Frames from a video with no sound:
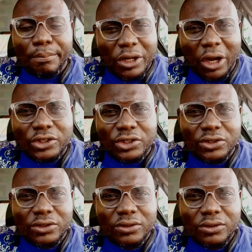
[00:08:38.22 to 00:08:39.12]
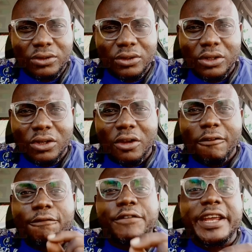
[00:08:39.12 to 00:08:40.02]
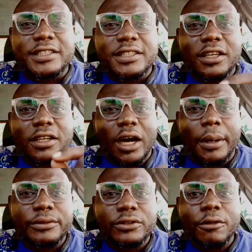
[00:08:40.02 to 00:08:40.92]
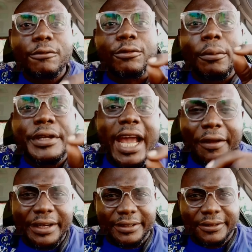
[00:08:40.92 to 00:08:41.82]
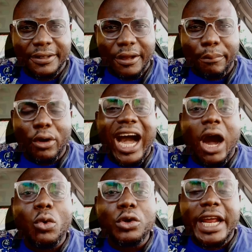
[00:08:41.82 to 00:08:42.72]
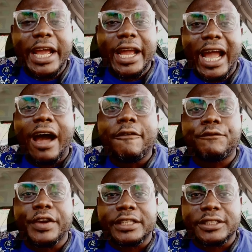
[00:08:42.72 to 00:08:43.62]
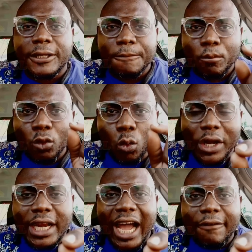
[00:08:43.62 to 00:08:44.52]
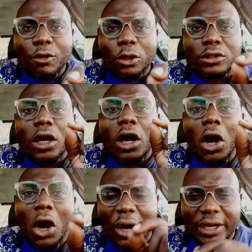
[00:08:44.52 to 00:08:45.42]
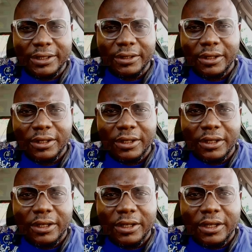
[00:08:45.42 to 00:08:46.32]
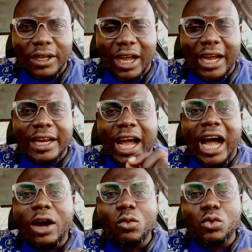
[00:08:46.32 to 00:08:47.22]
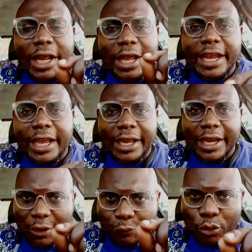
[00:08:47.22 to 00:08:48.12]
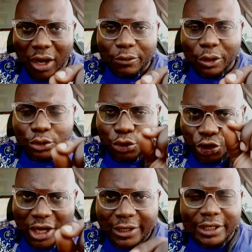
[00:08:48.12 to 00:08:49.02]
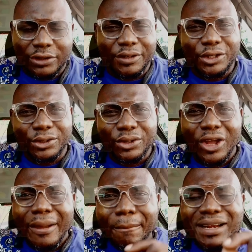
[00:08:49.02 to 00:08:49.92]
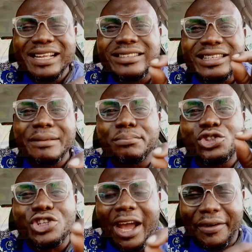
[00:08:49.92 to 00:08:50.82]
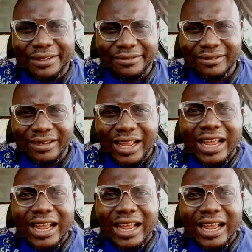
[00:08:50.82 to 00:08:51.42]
Because faith comes from hearing. But how would they have faith when they have not heard? And how would they hear if you have not shared this video? Please keep sharing.